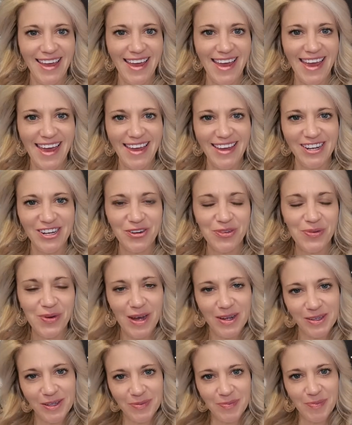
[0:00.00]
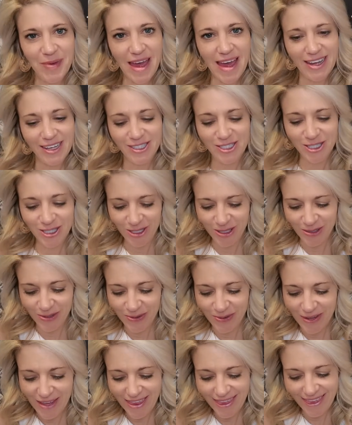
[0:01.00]
And welcome back
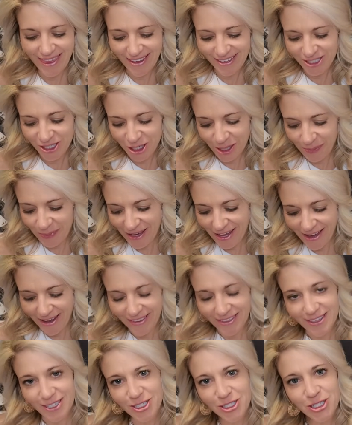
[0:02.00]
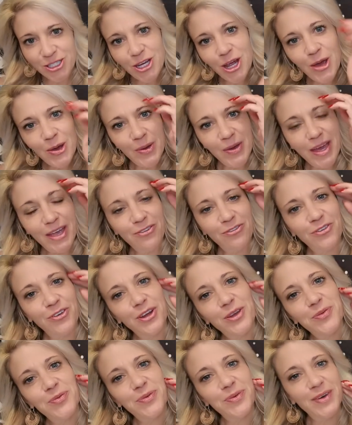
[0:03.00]
to the shit behind the show,
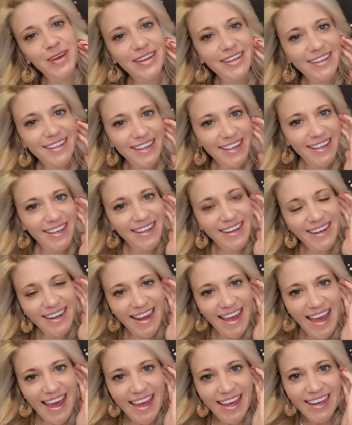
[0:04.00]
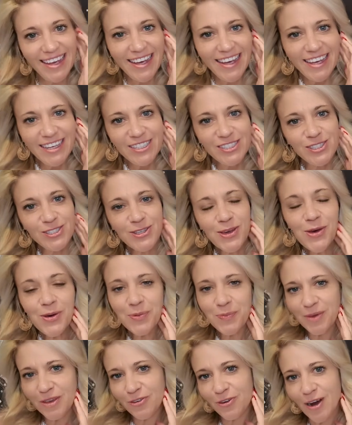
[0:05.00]
everyone. So,
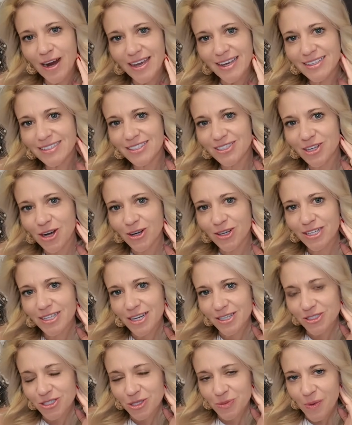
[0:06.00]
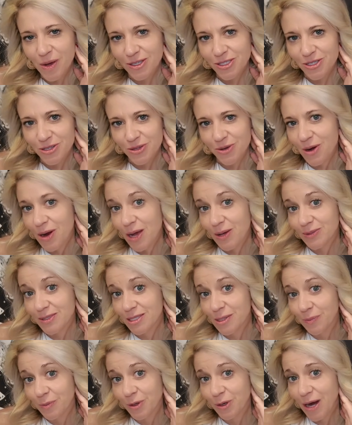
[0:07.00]
before I get started, I just want to throw out
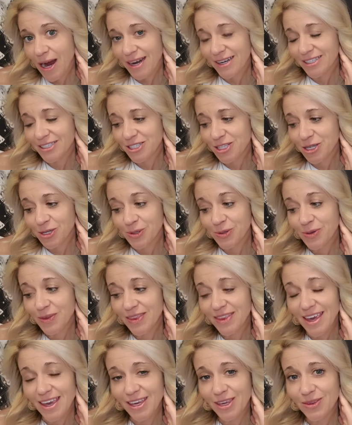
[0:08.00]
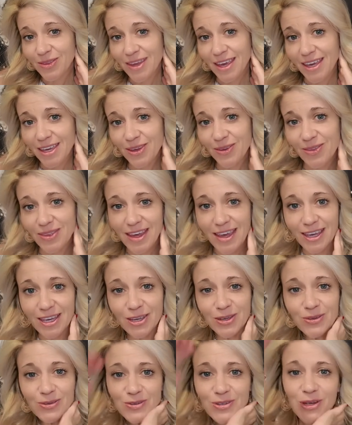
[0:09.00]
some gratitude. Thank
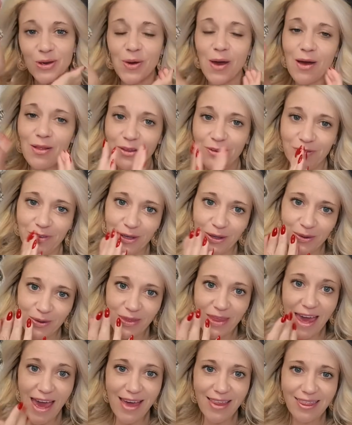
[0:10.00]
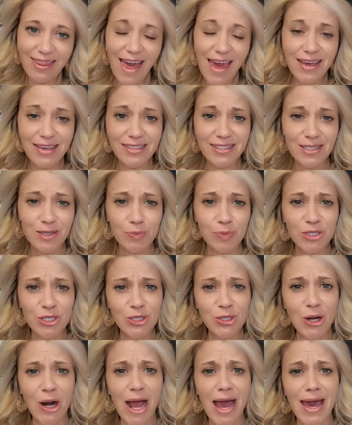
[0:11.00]
you to all of you that like,
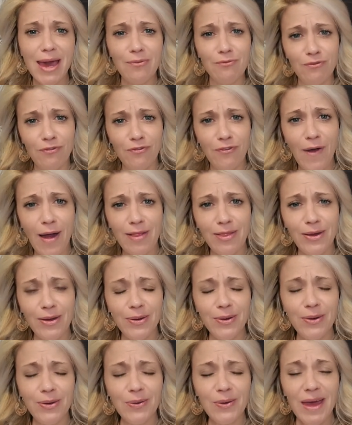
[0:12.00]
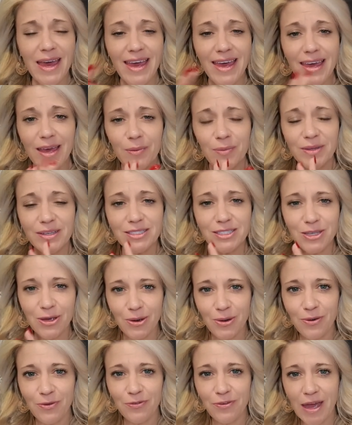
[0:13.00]
subscribe, follow. Please
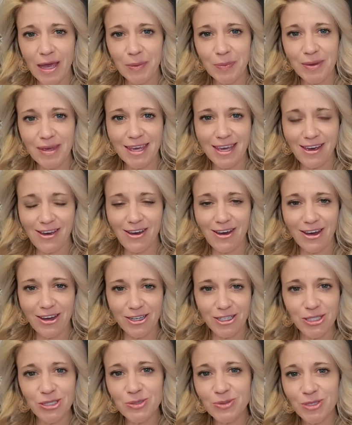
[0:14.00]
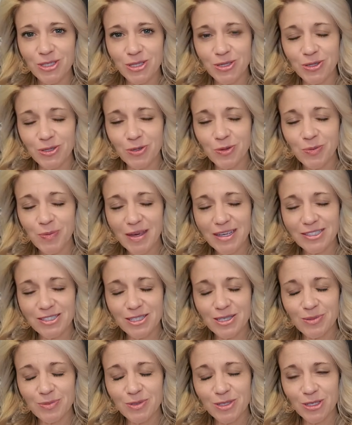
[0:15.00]
go find me on YouTube and
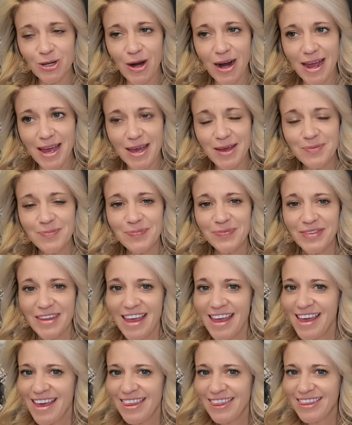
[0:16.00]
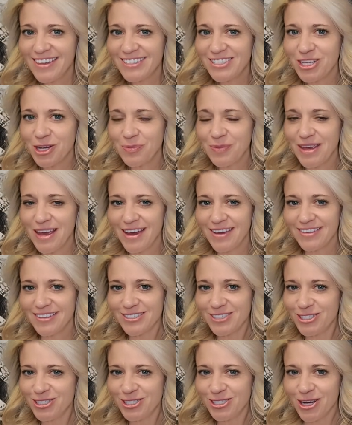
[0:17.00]
subscribe. The shit behind
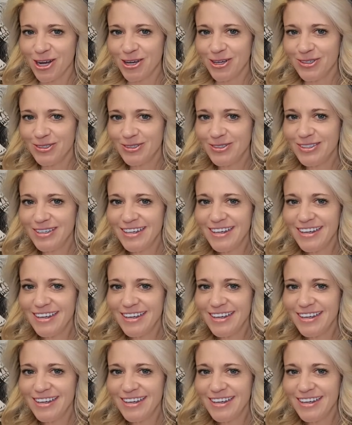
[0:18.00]
the show.